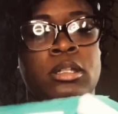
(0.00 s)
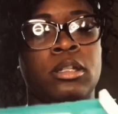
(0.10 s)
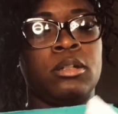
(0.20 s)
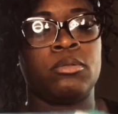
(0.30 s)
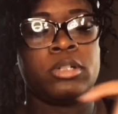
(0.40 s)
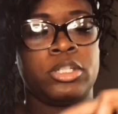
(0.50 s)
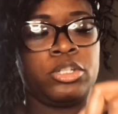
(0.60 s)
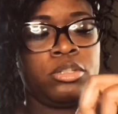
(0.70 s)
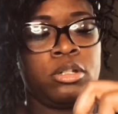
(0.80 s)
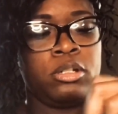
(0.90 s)
We're gonna just
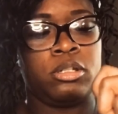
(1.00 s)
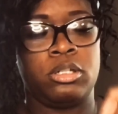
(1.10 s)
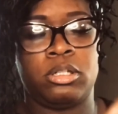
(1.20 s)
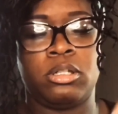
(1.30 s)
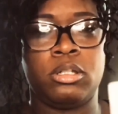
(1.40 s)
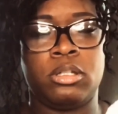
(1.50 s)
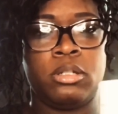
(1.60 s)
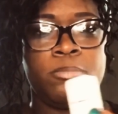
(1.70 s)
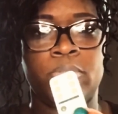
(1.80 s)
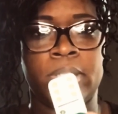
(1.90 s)
start
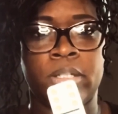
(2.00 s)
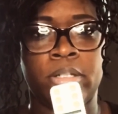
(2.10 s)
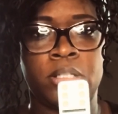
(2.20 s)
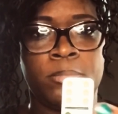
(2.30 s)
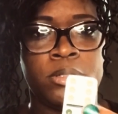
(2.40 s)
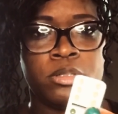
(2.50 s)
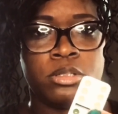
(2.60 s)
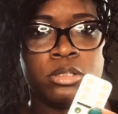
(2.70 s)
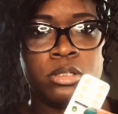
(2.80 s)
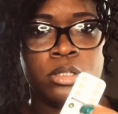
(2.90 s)
pulling out our dominoes,
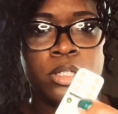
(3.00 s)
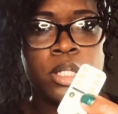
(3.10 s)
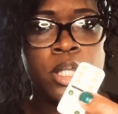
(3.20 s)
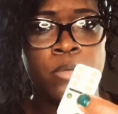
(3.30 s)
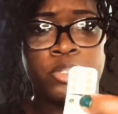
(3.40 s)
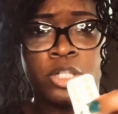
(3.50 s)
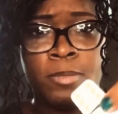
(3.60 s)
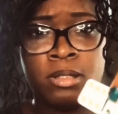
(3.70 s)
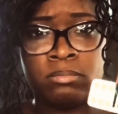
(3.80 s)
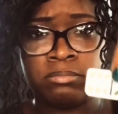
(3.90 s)
which come out
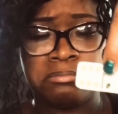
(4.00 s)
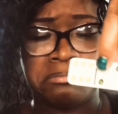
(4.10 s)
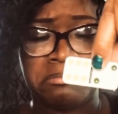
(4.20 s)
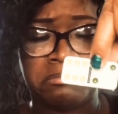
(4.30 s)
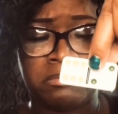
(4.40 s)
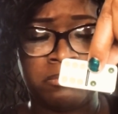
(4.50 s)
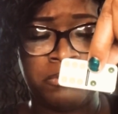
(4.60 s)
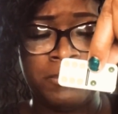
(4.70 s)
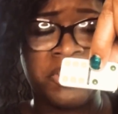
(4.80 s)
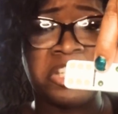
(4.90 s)
pretty
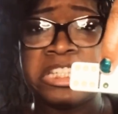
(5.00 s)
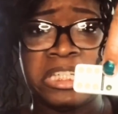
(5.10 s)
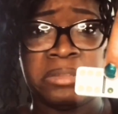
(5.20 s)
much clean.